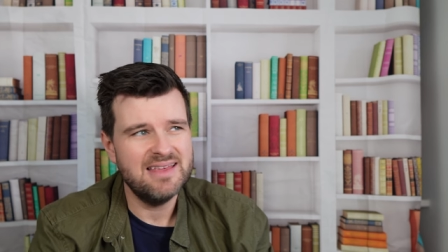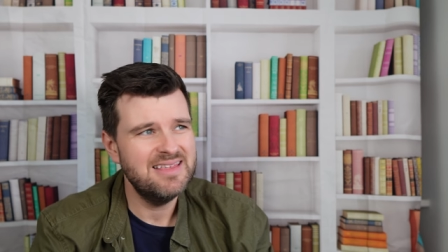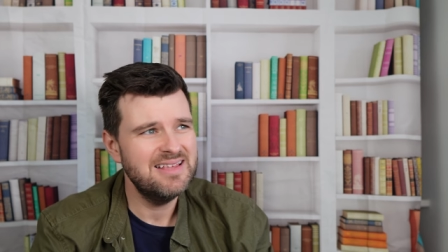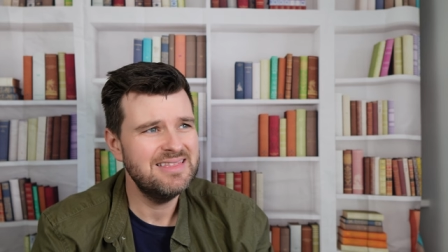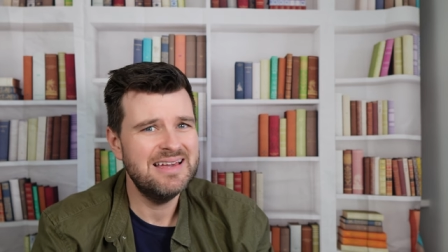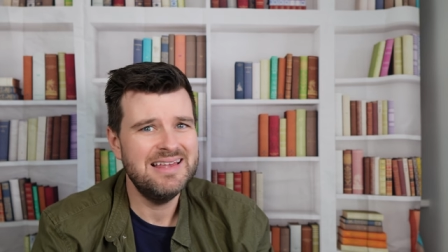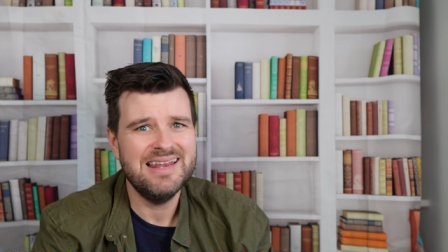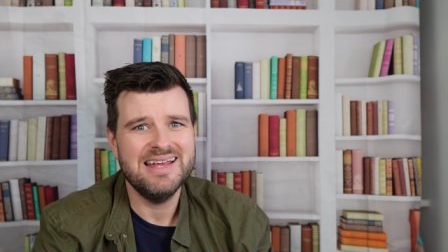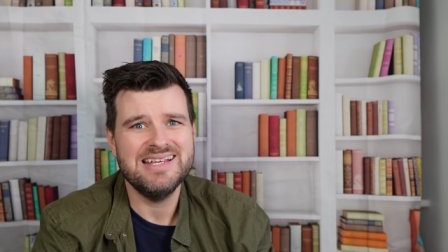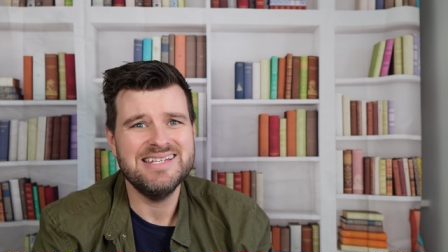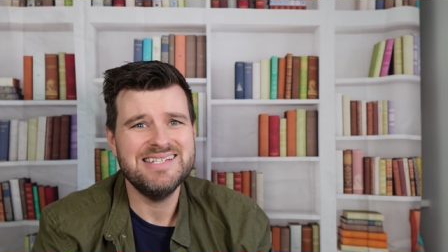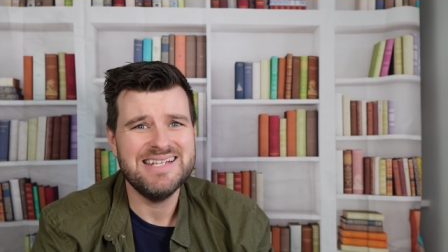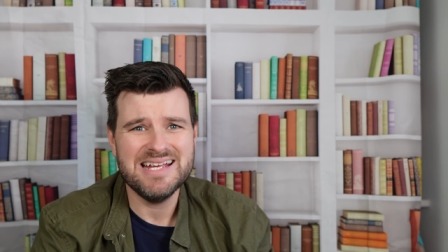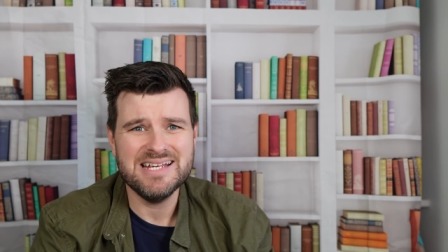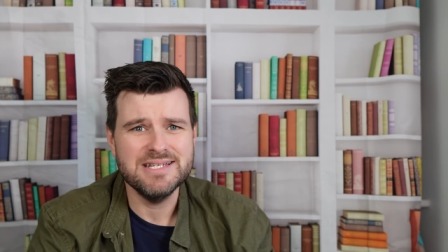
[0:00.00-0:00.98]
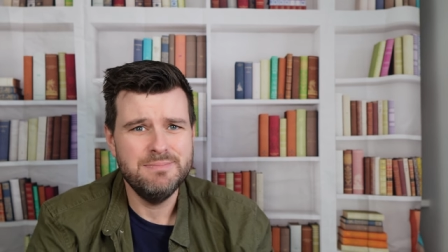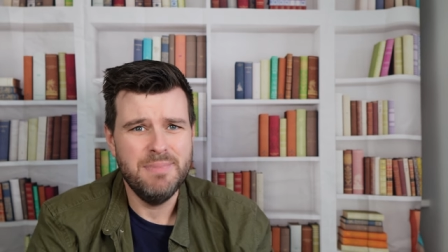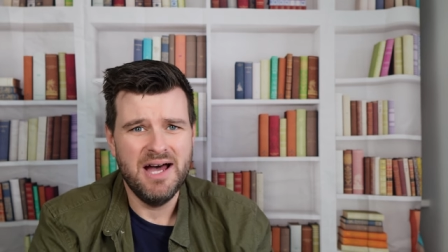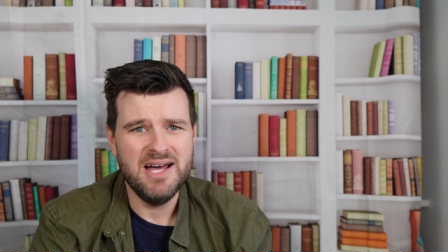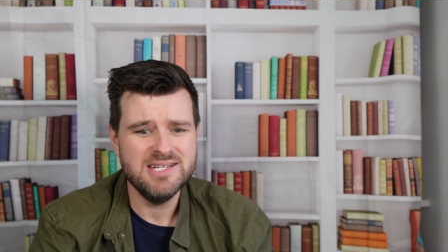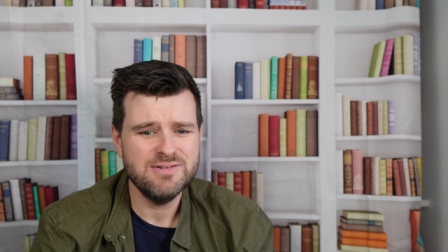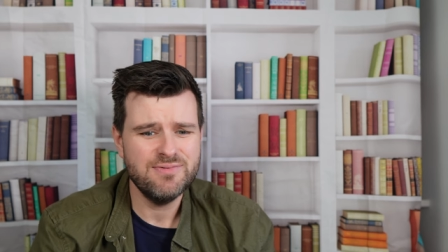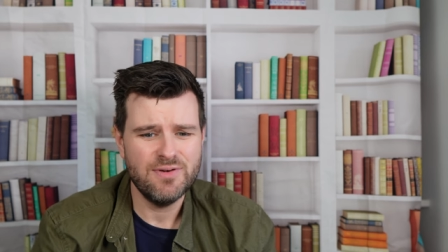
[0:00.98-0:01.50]
I think they're like 6
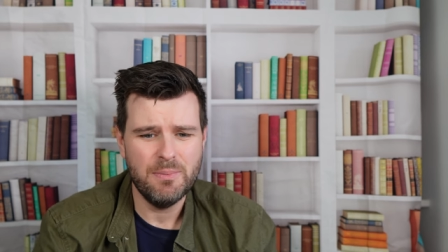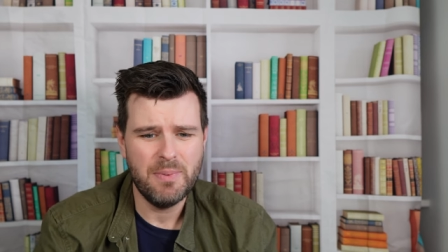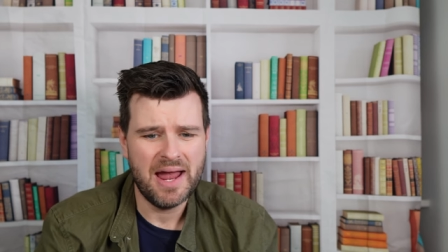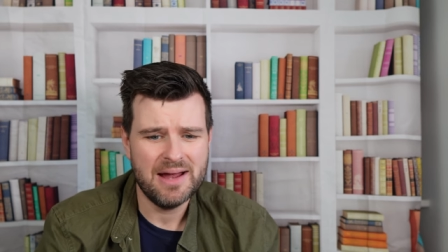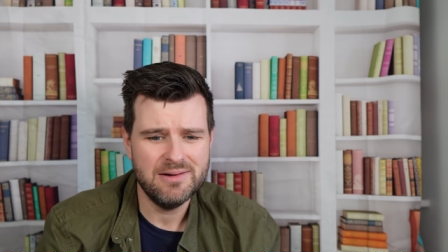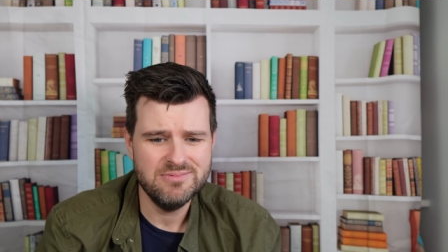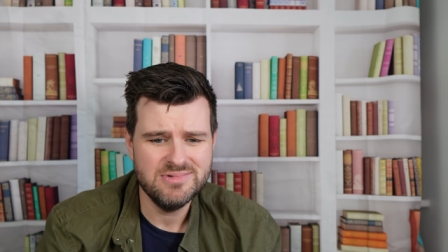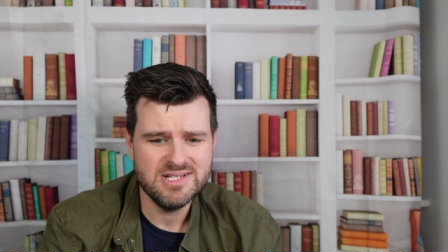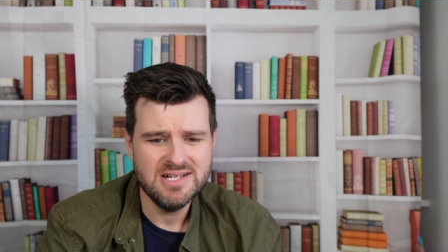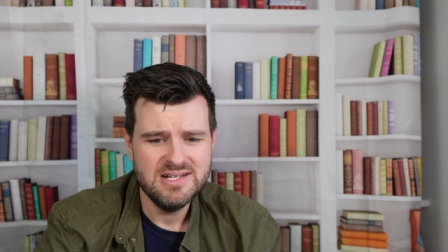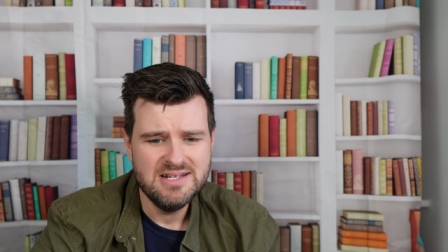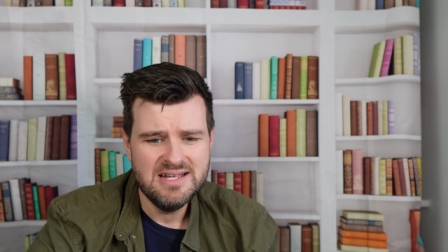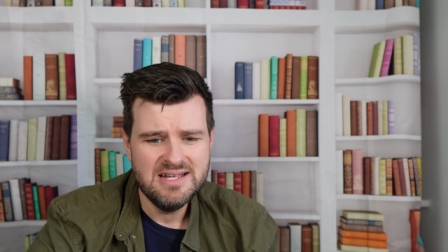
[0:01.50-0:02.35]
bars for £1.